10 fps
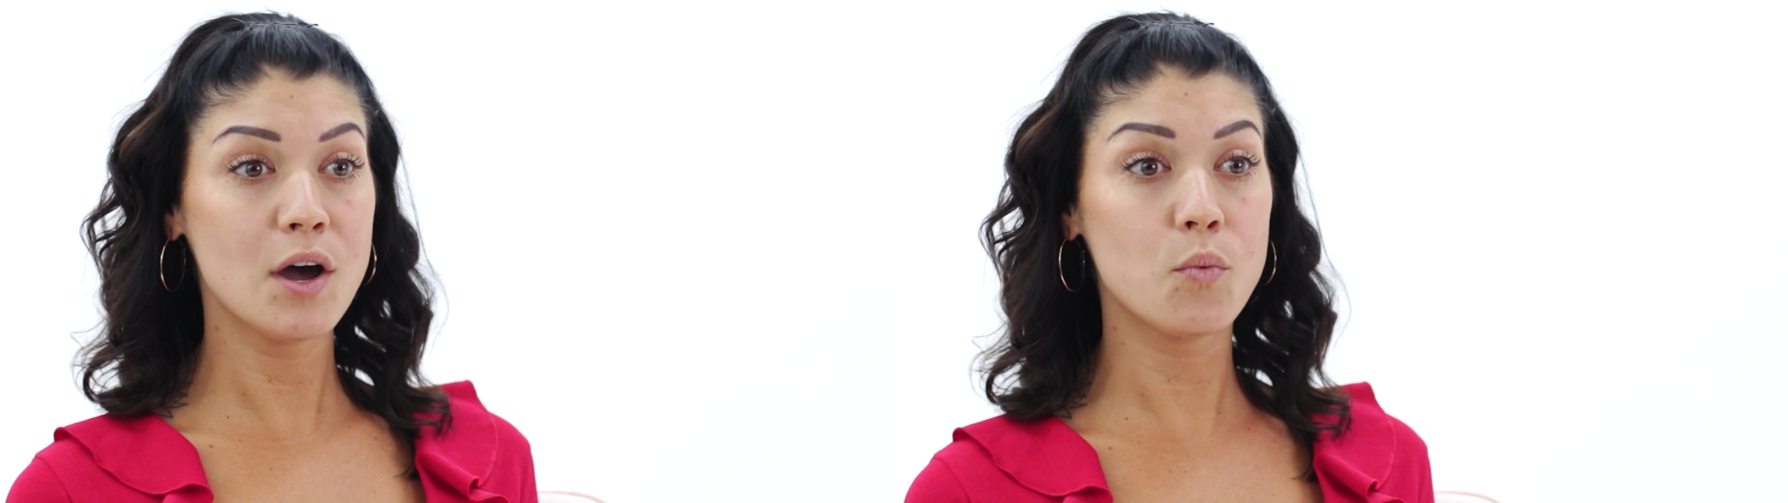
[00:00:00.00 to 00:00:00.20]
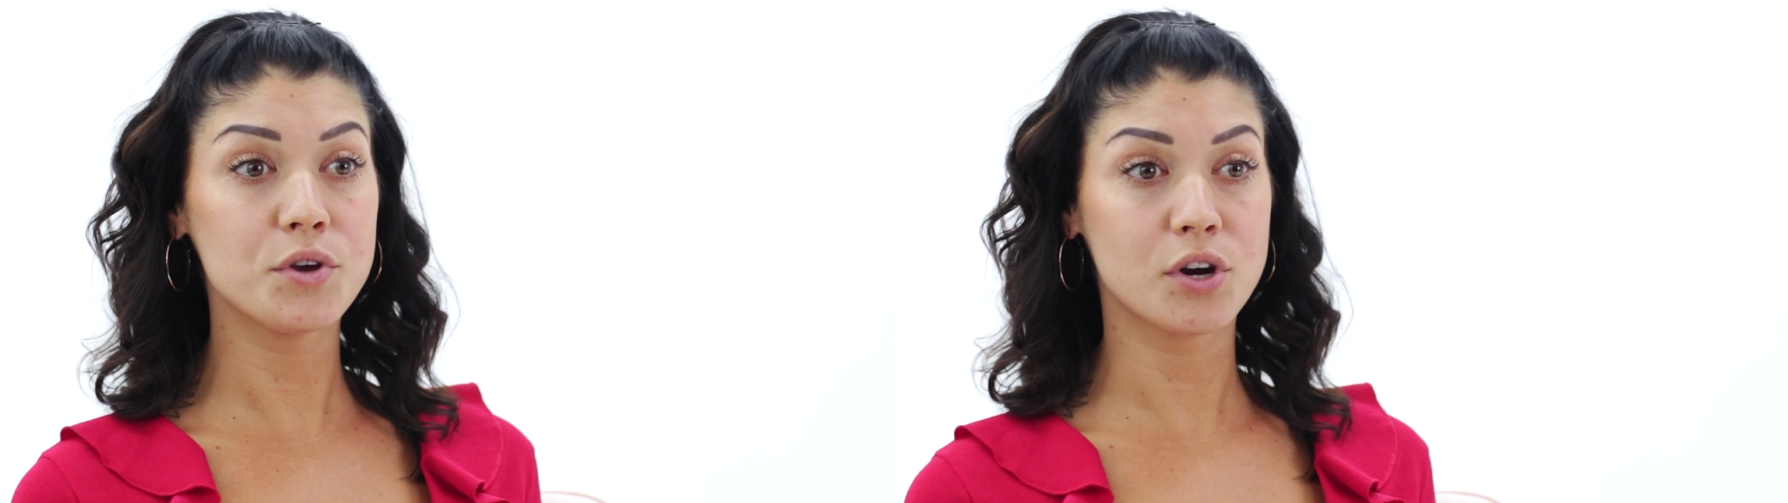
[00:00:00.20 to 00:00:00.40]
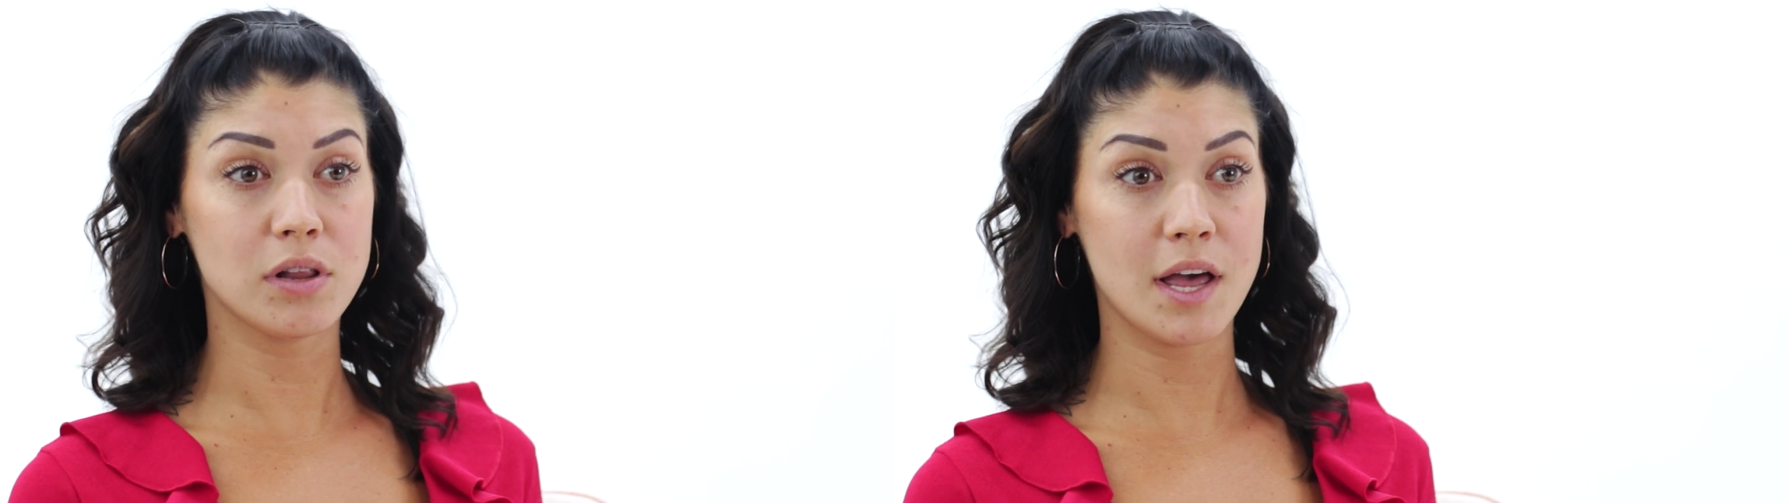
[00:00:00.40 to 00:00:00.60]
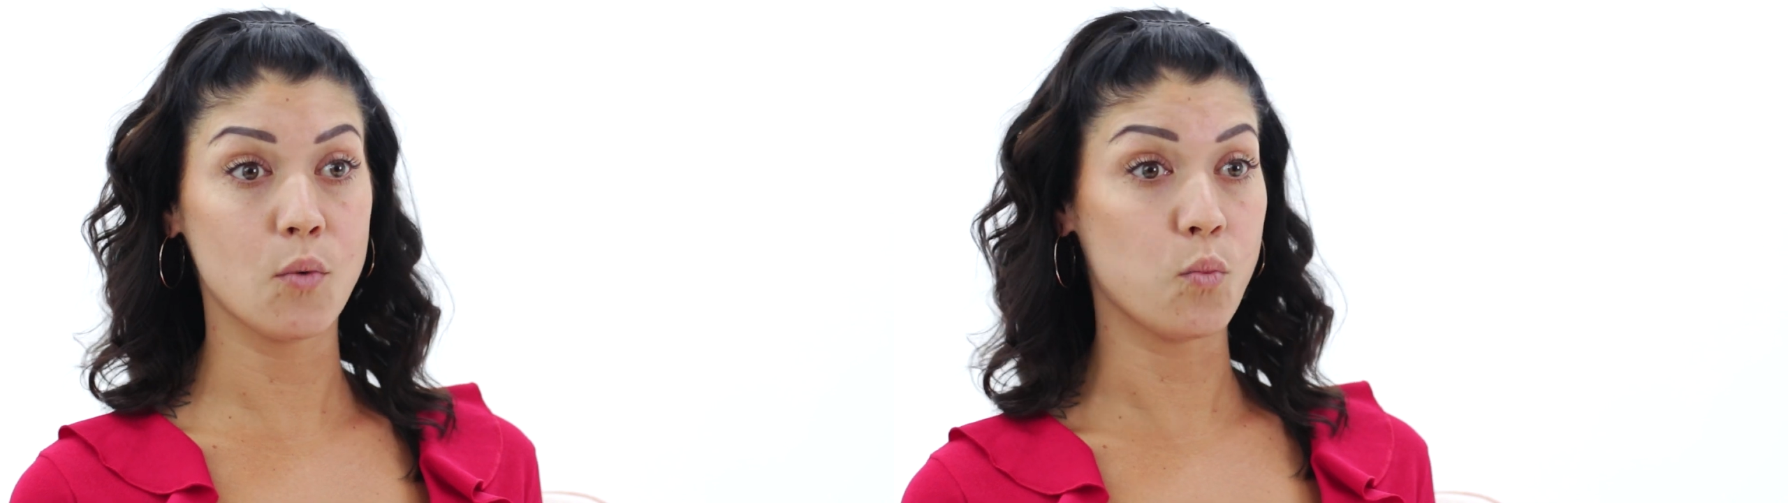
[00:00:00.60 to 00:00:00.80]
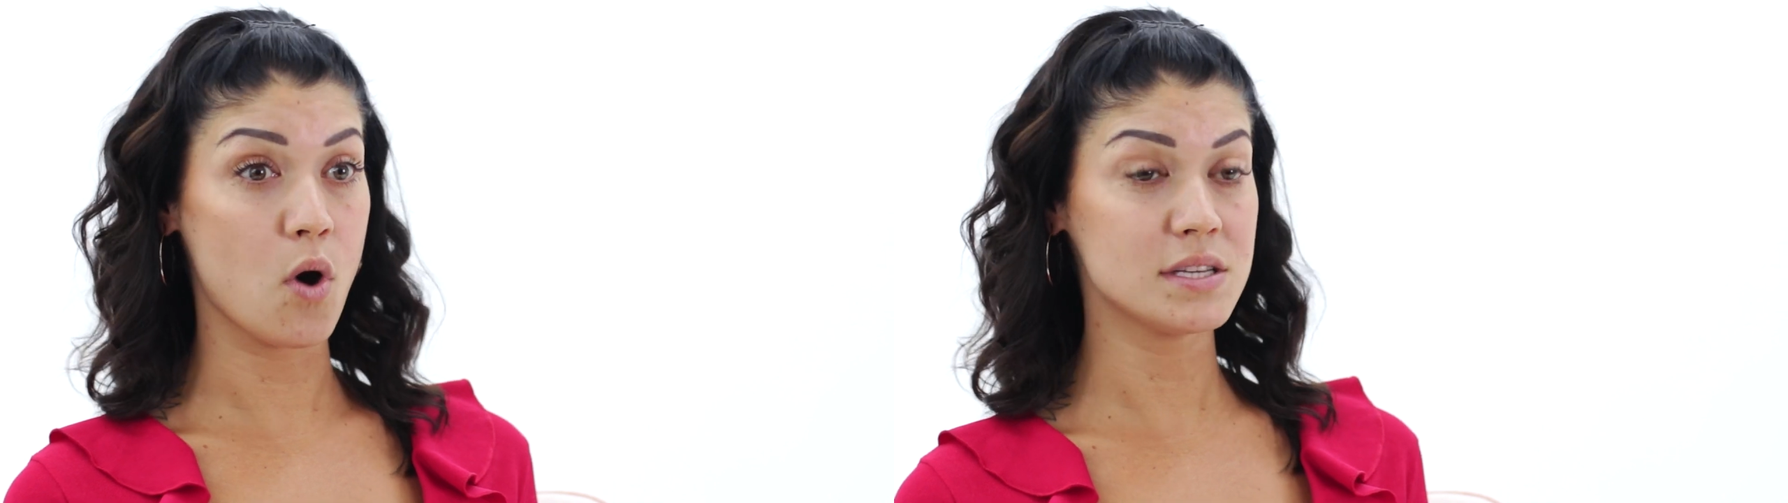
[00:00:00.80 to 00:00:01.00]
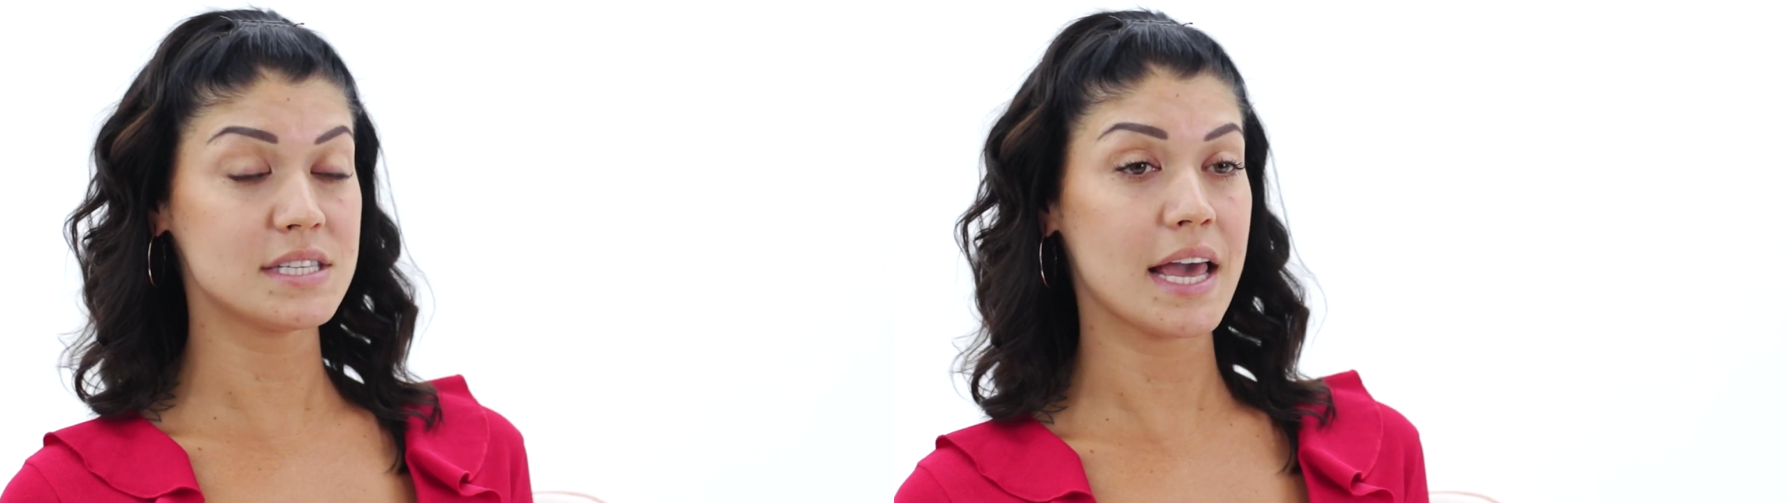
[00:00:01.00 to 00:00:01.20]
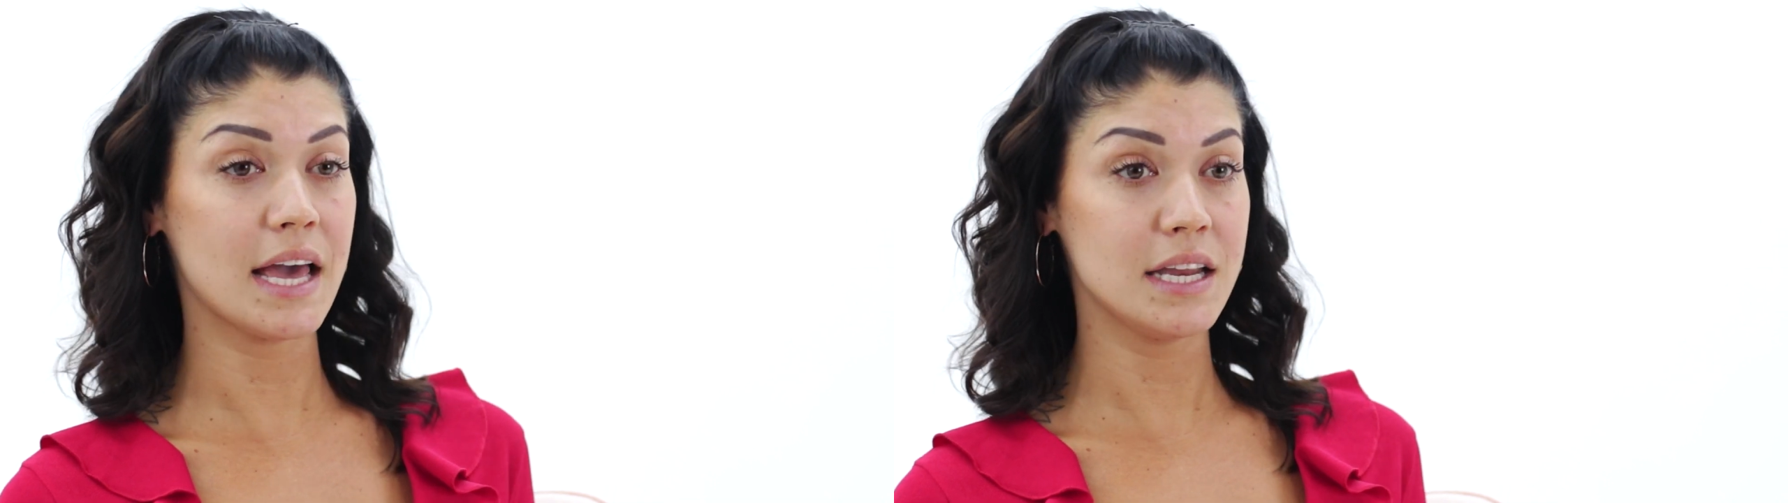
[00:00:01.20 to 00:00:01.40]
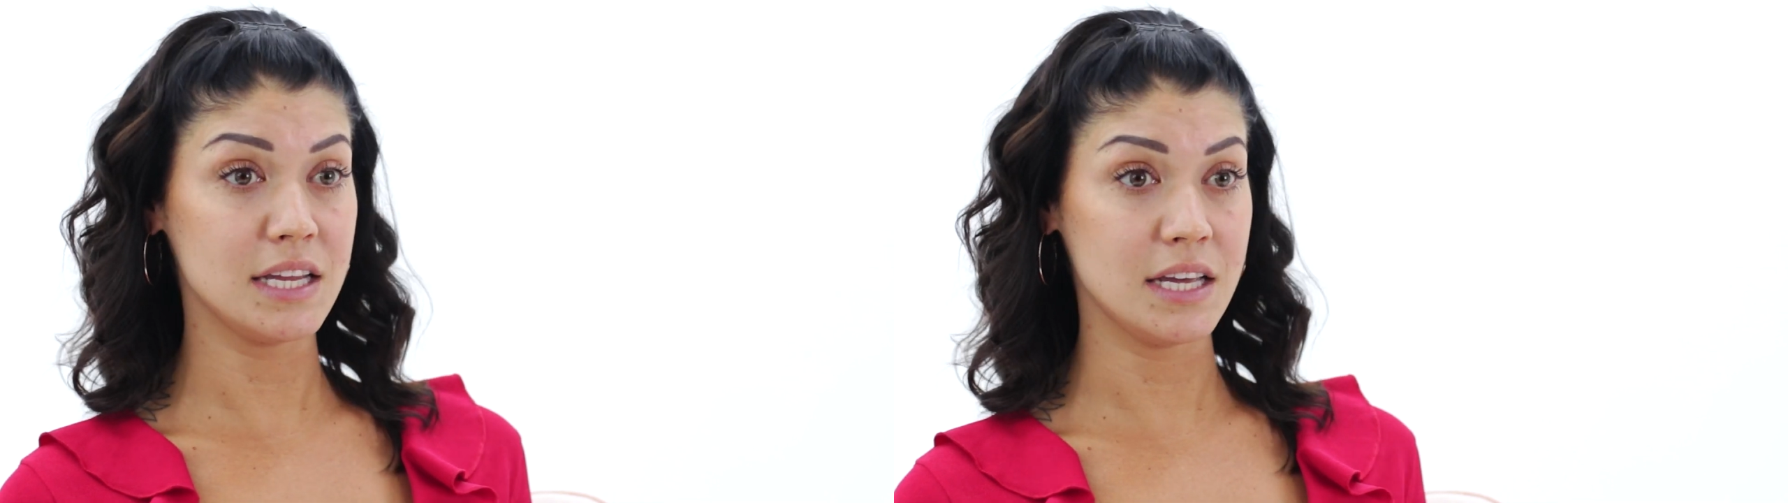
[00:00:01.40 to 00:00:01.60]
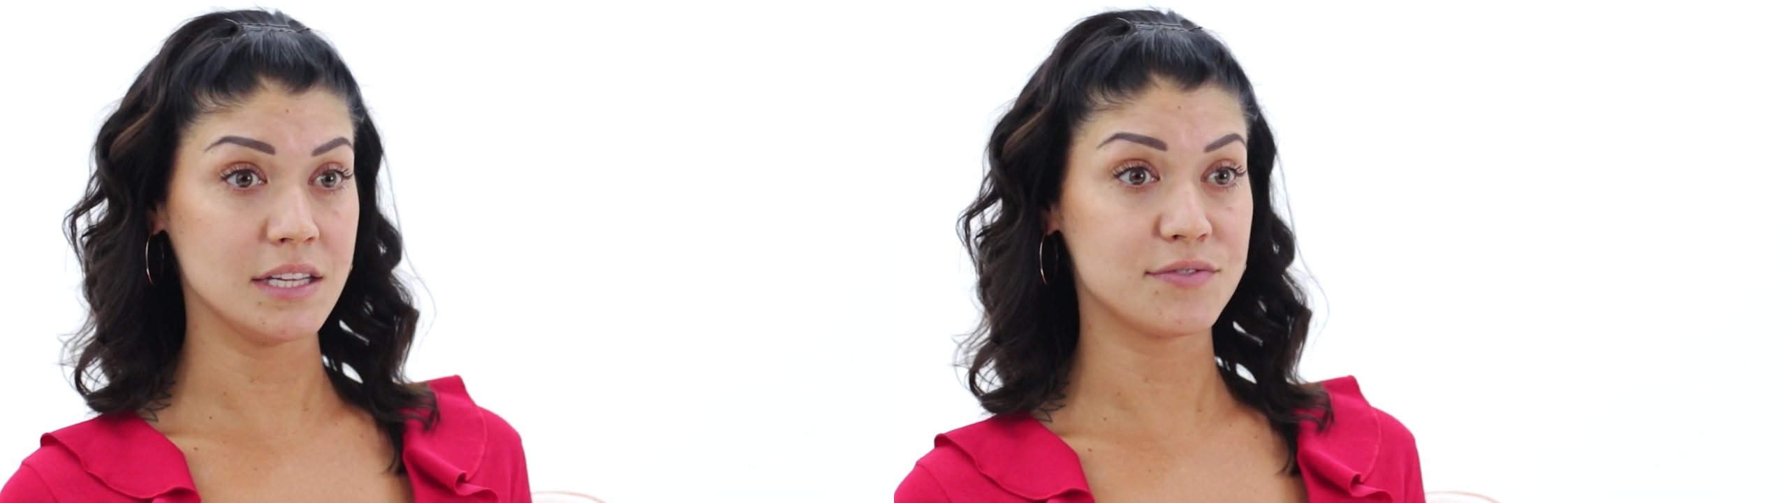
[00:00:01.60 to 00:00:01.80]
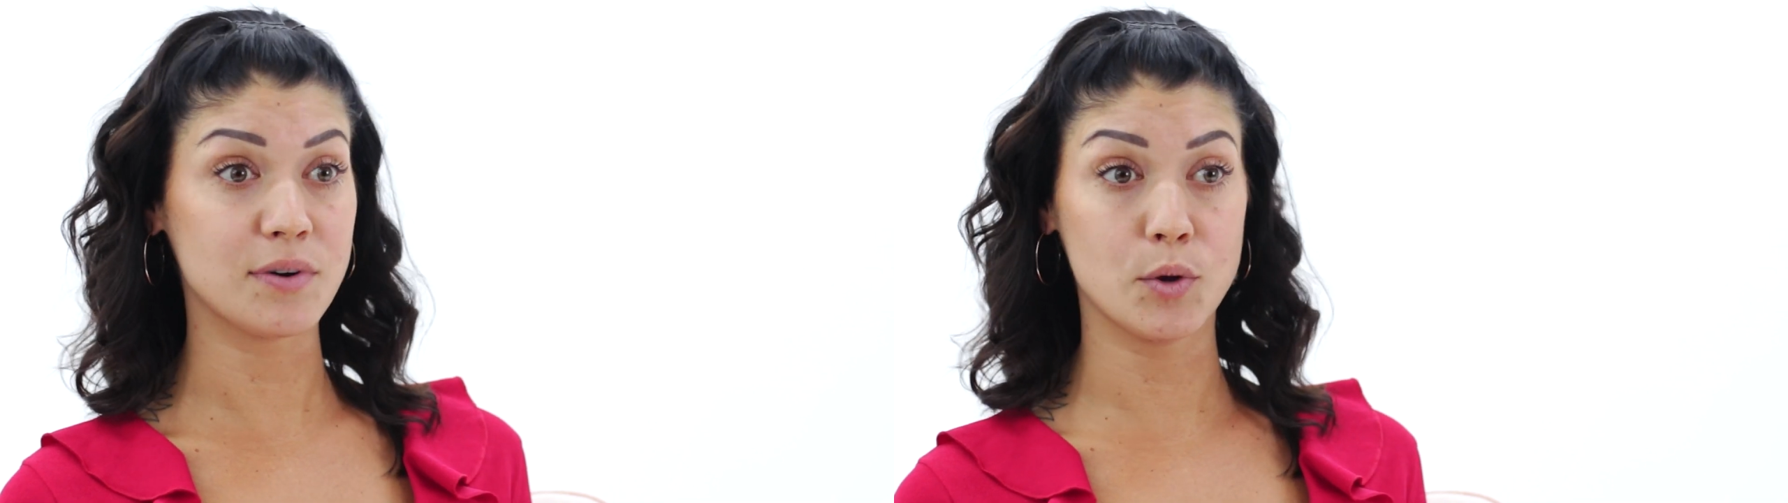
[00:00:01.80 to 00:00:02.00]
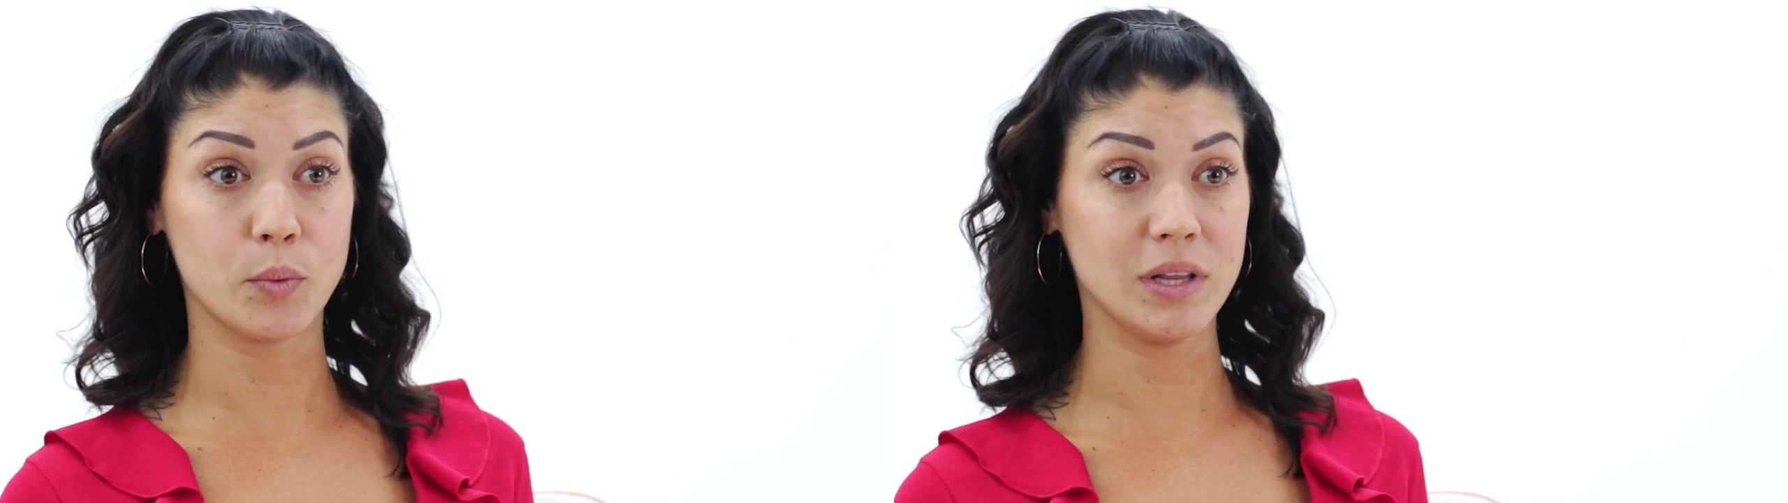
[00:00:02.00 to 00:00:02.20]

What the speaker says: out what your client wants and needs from the